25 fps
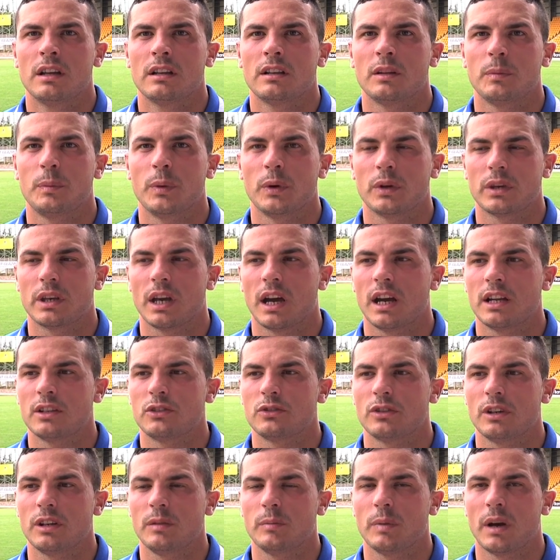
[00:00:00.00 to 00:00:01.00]
to put
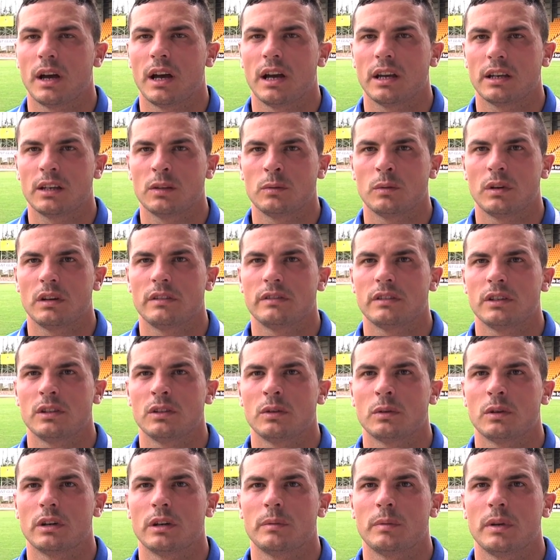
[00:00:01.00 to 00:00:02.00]
cards right back and whatever you
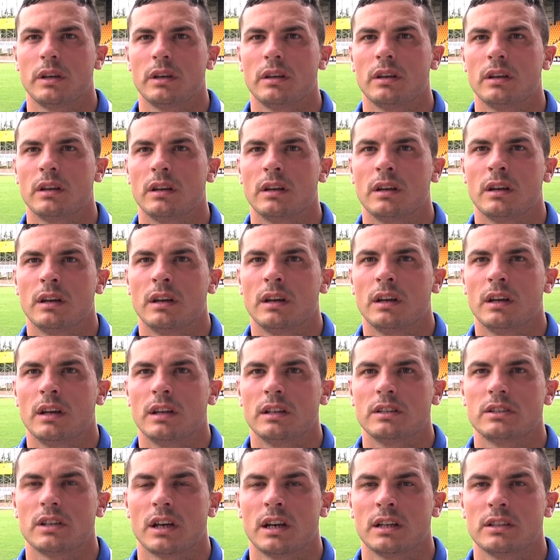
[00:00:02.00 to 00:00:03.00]
don't want to be
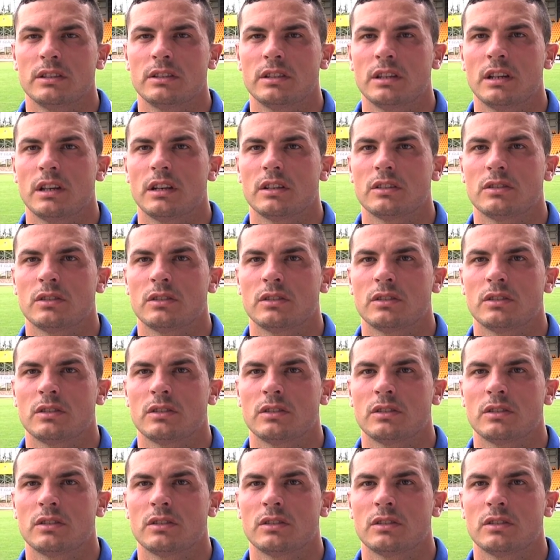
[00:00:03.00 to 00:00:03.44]
chancing it.